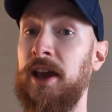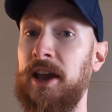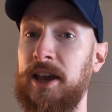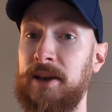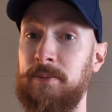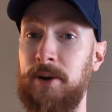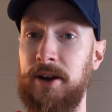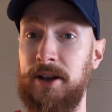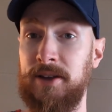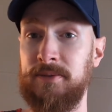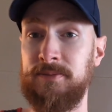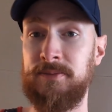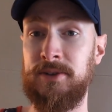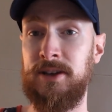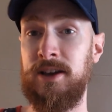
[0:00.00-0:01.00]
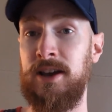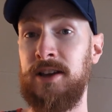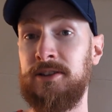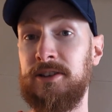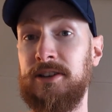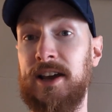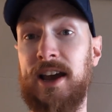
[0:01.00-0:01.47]
Hey, buddy.
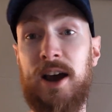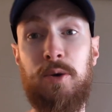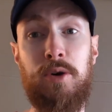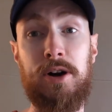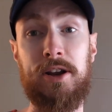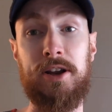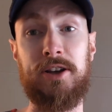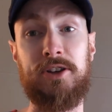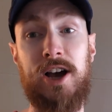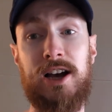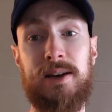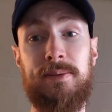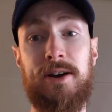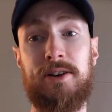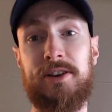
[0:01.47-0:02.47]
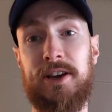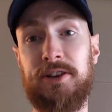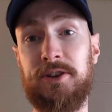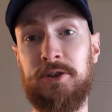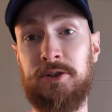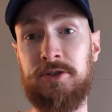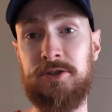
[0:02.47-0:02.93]
Today I want to talk about
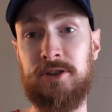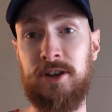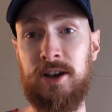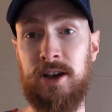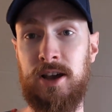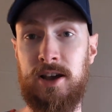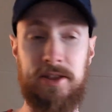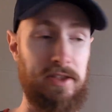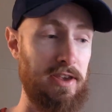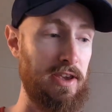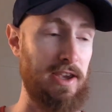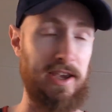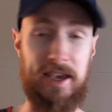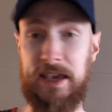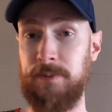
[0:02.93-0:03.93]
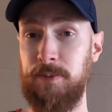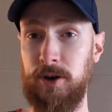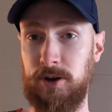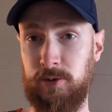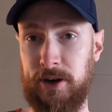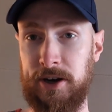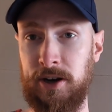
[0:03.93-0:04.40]
Kindles, the
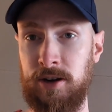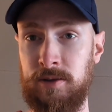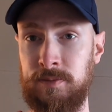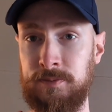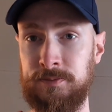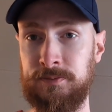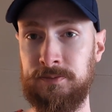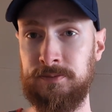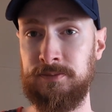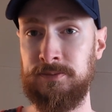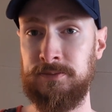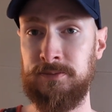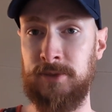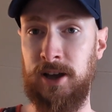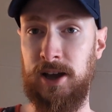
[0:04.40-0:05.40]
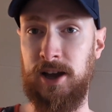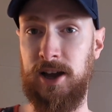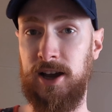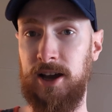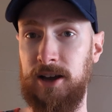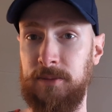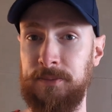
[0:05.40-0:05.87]
ebook reader.
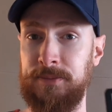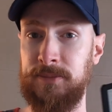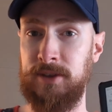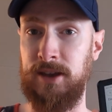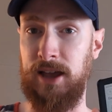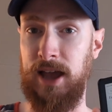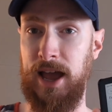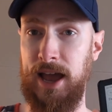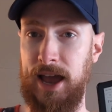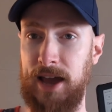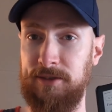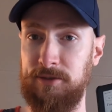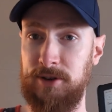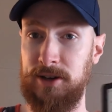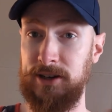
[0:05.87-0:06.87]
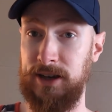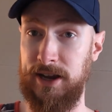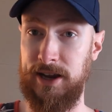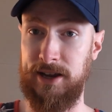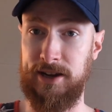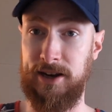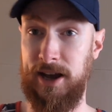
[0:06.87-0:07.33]
Um, I have one
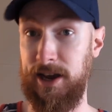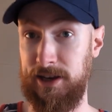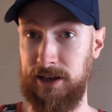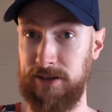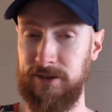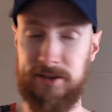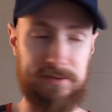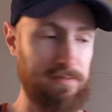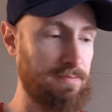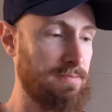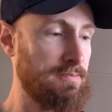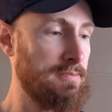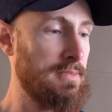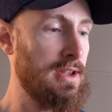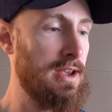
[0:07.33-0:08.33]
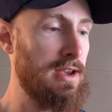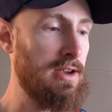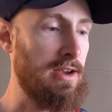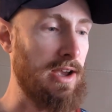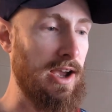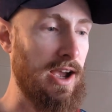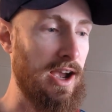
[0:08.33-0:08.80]
and I love it.
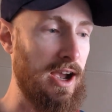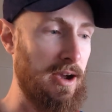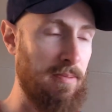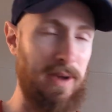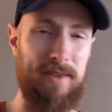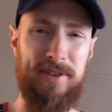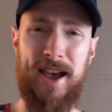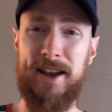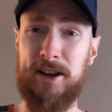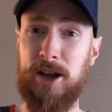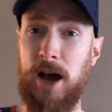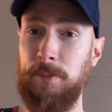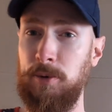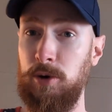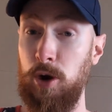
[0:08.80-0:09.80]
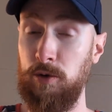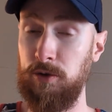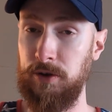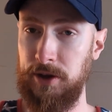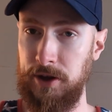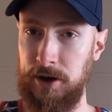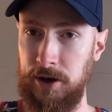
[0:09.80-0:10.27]
I've had a couple
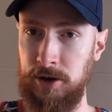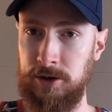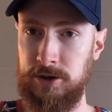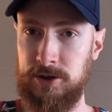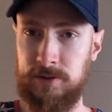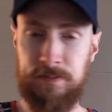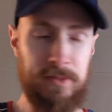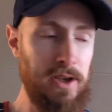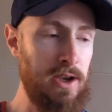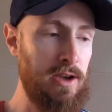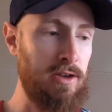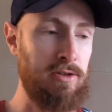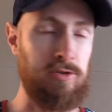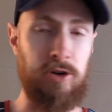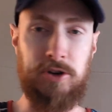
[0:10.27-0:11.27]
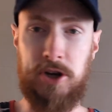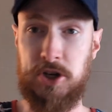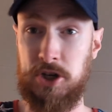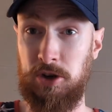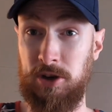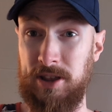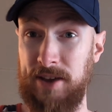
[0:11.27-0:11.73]
over the years.
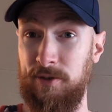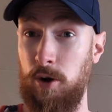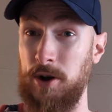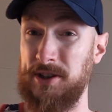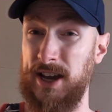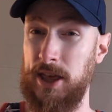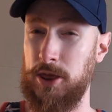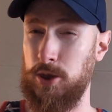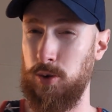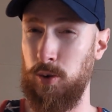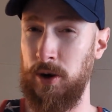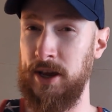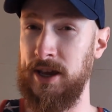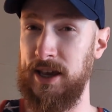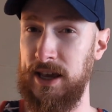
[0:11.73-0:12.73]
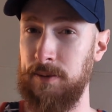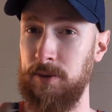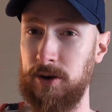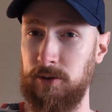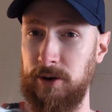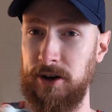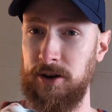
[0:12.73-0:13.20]
Traditionally, they've always had three
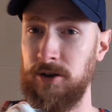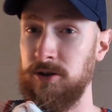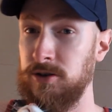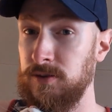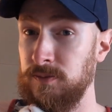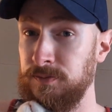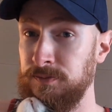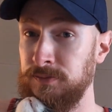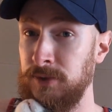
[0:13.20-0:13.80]
ebook readers.